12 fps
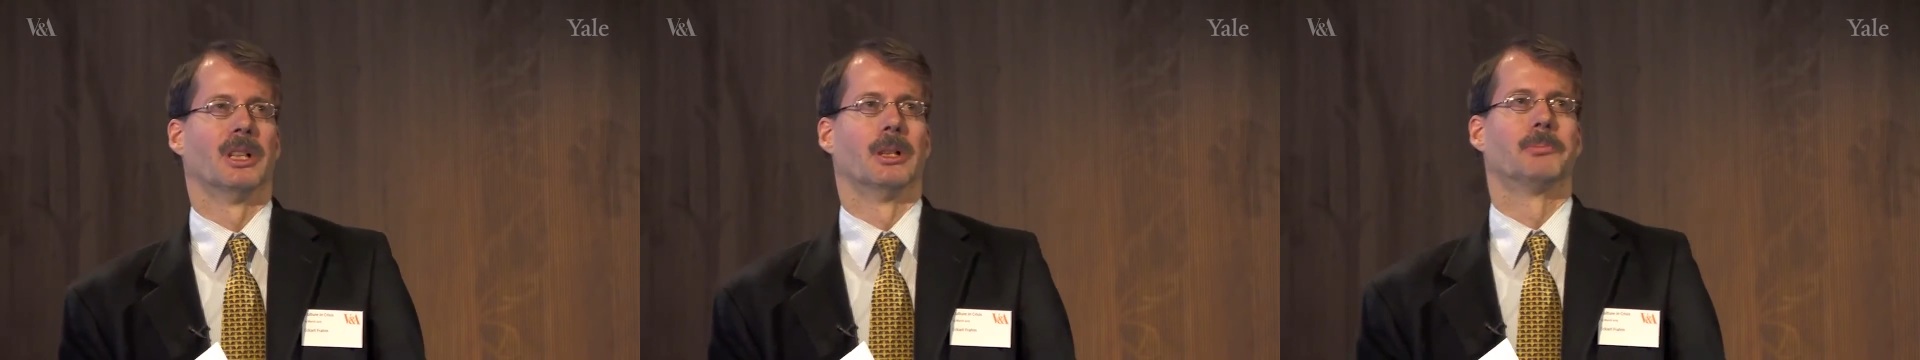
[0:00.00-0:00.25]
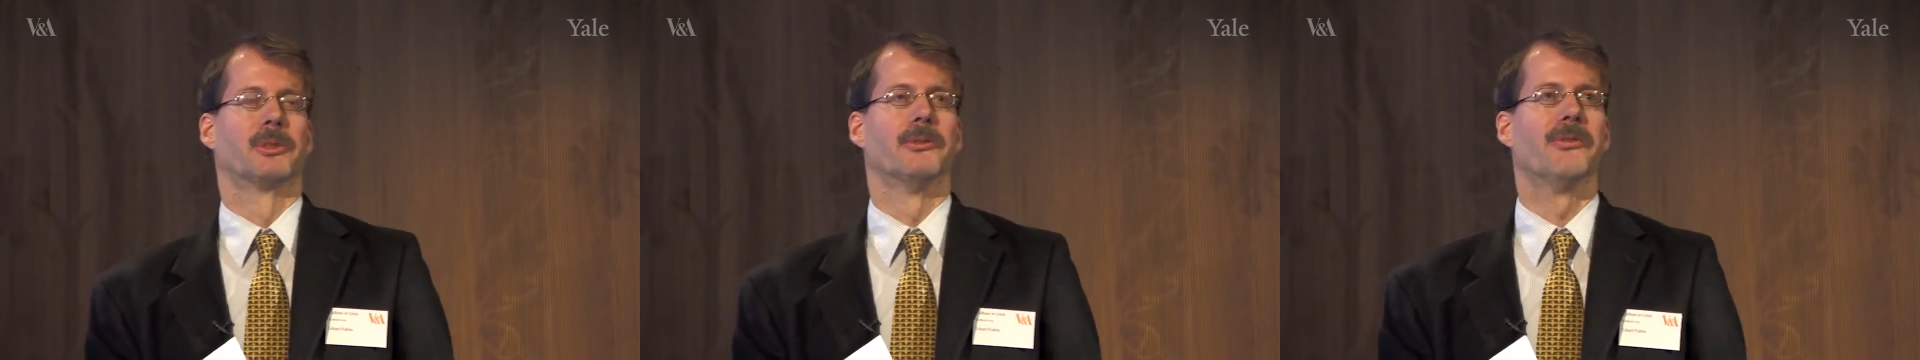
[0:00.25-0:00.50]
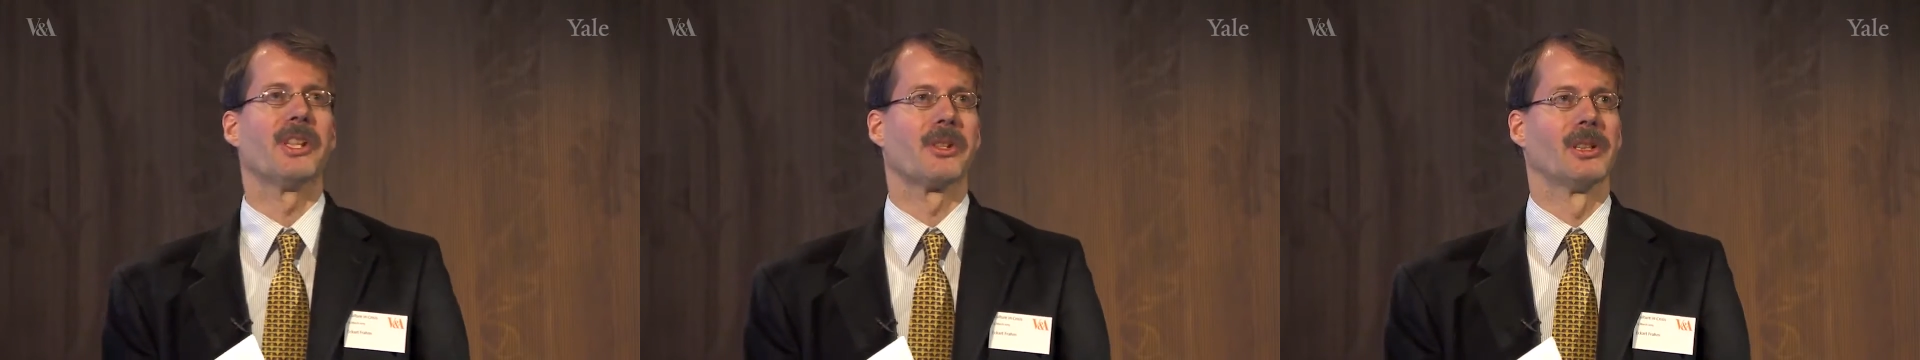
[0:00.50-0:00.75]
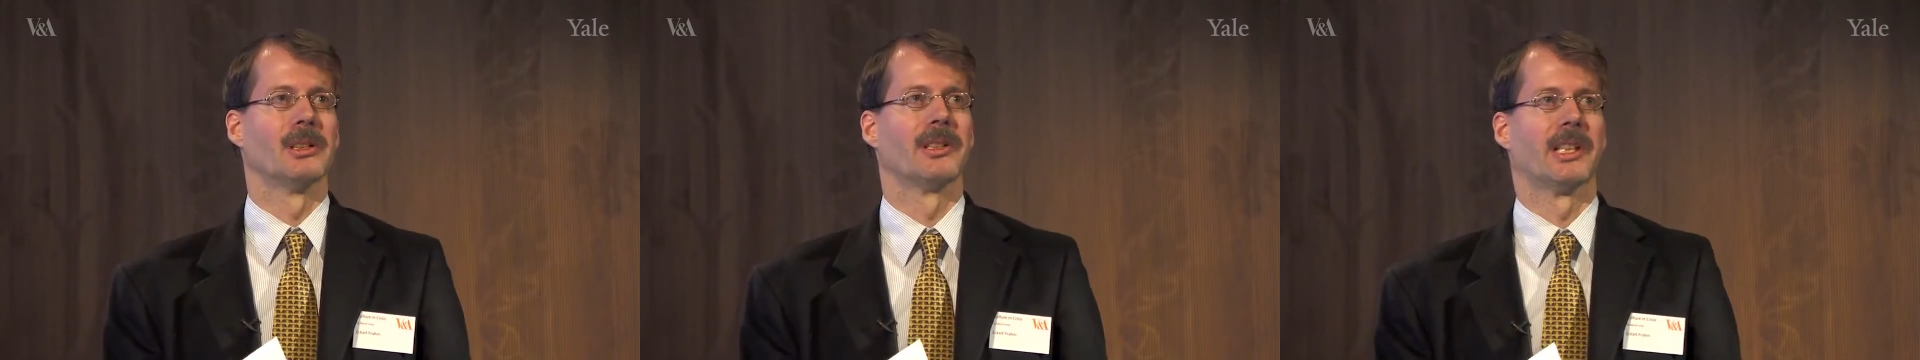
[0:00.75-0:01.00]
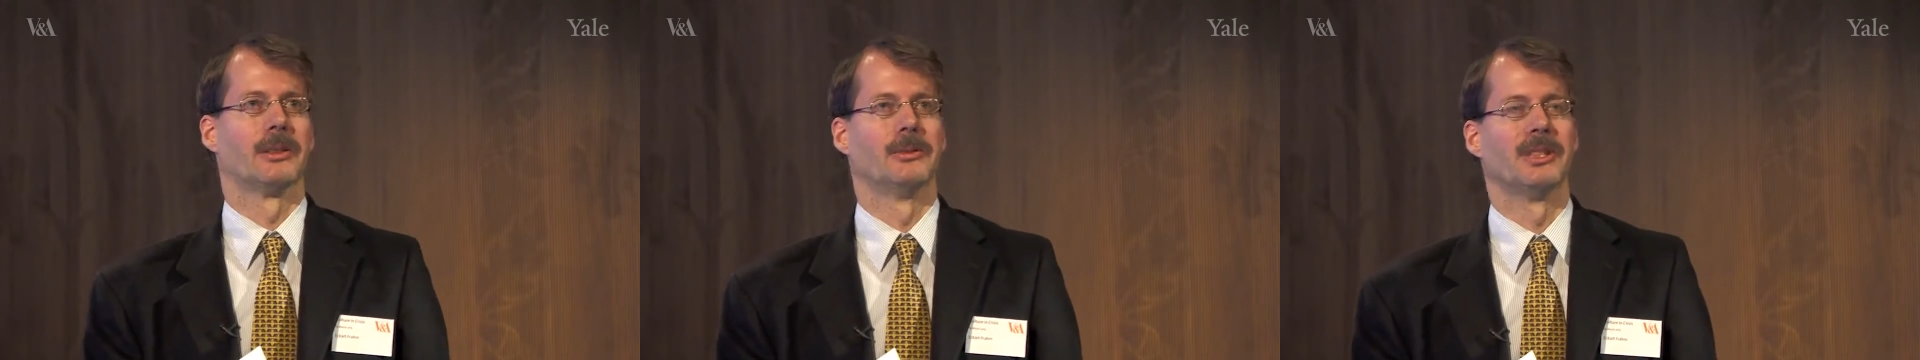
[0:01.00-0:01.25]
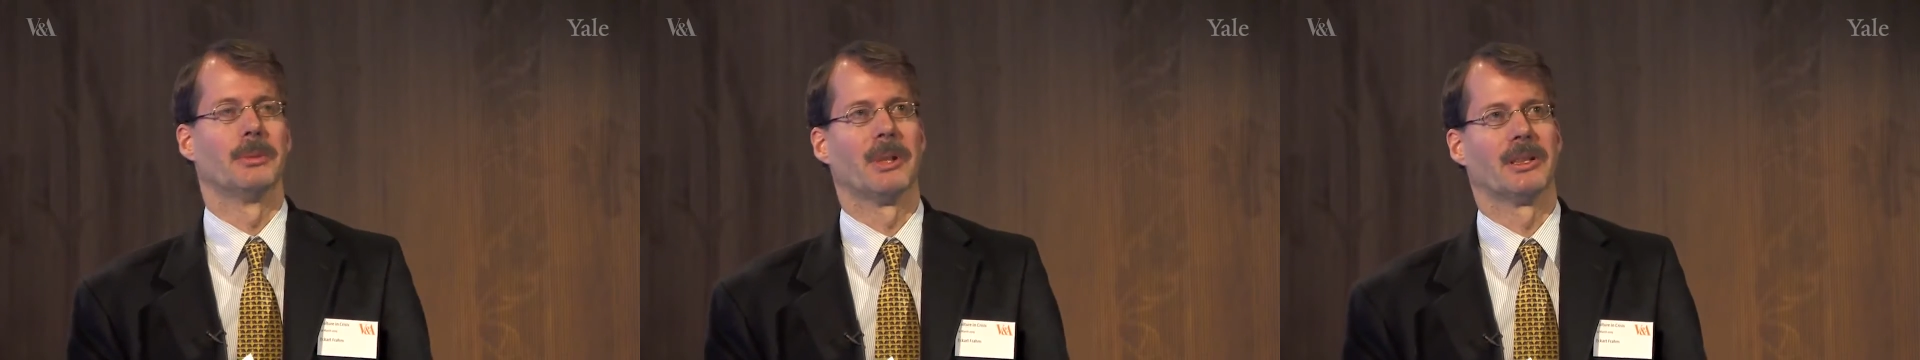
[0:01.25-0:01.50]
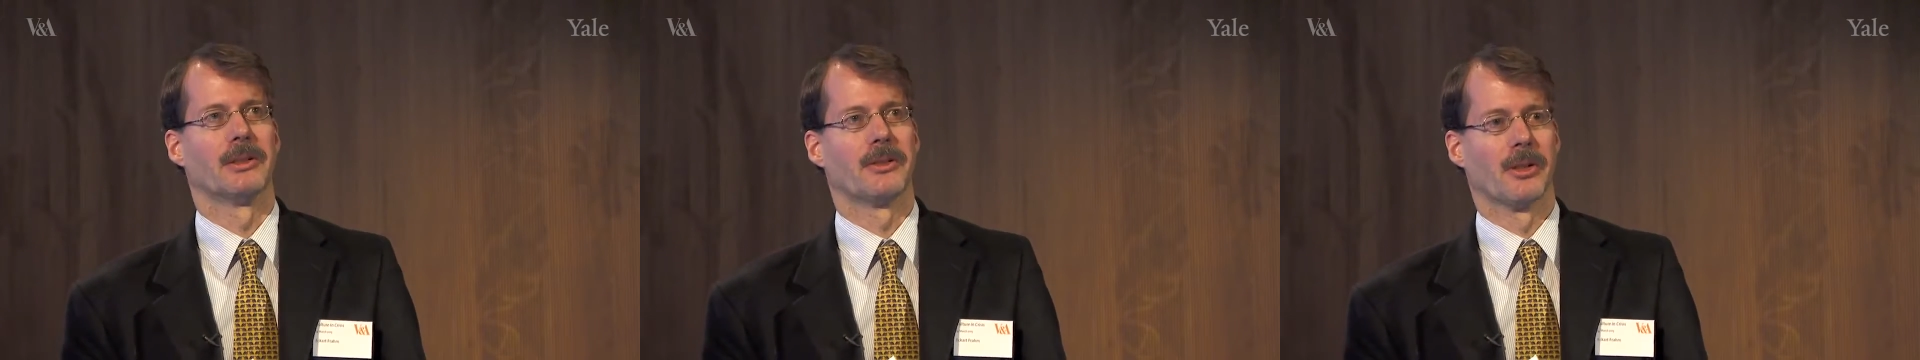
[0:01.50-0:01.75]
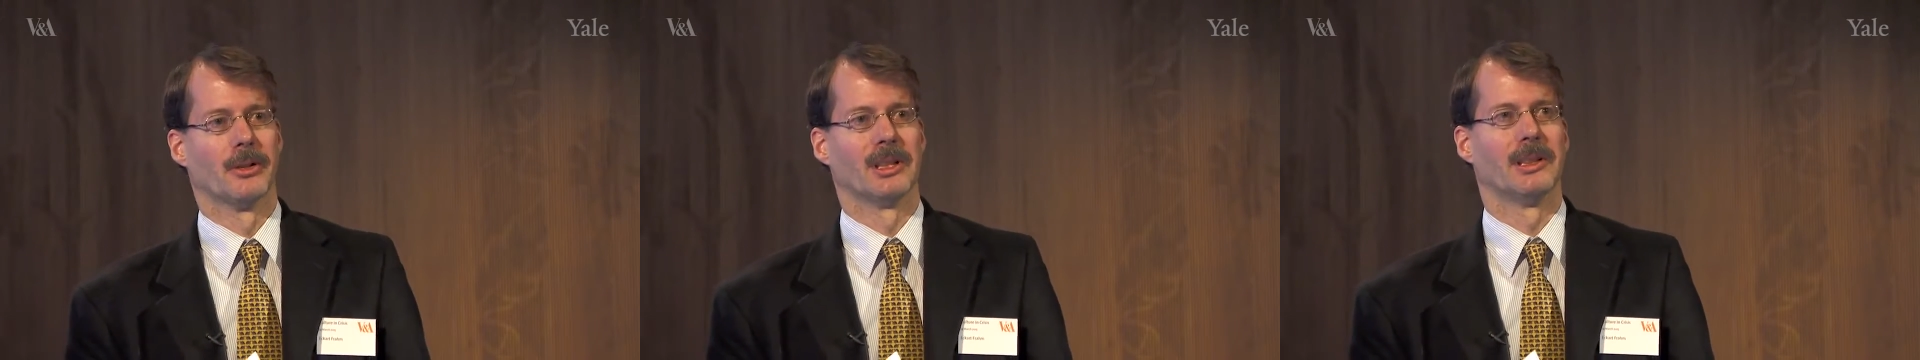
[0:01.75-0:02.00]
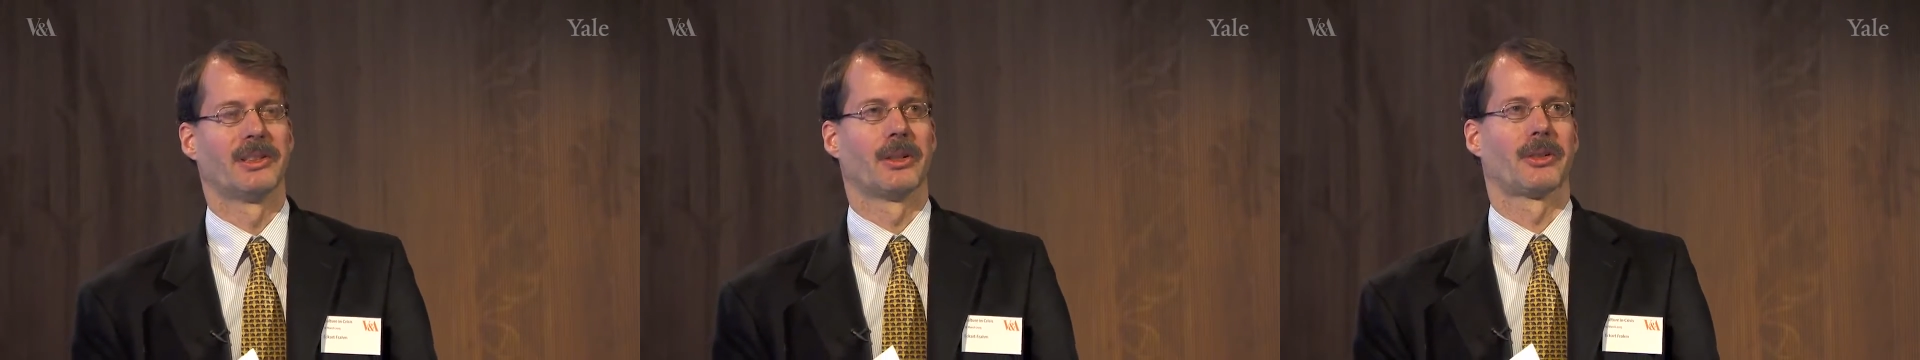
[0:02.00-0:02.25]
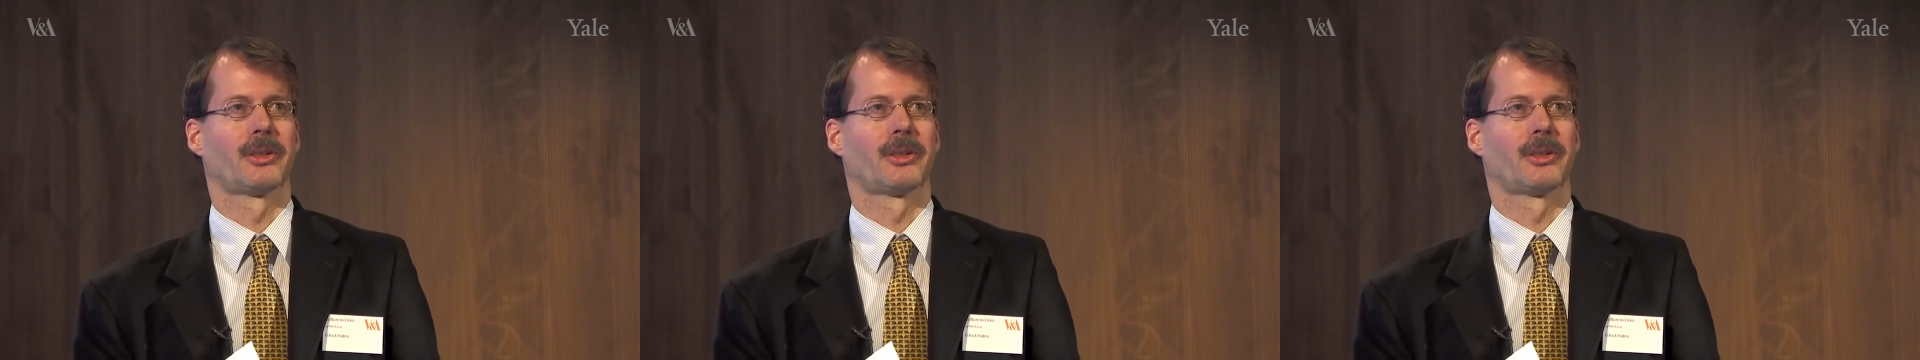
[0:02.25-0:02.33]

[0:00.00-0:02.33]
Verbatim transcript: uh, provisional. There are no independent journalists or